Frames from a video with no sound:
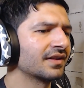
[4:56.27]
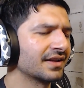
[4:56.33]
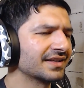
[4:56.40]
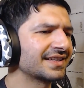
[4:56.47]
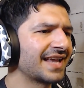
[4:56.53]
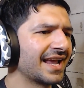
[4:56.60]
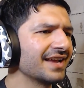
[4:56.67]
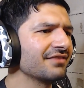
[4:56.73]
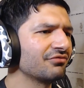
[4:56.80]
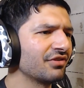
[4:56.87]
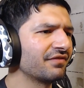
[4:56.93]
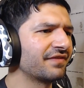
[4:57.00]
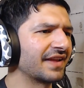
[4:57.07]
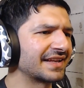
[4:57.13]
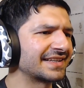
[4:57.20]
Okay,
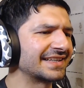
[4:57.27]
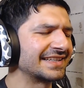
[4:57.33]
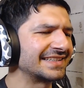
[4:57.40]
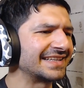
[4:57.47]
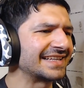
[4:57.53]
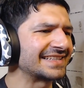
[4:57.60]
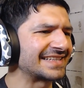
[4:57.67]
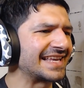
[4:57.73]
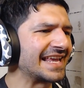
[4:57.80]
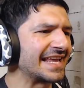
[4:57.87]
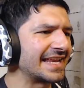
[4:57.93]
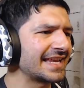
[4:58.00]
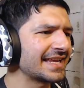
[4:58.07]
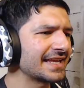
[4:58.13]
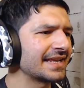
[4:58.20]
reflecting it. Let's get it.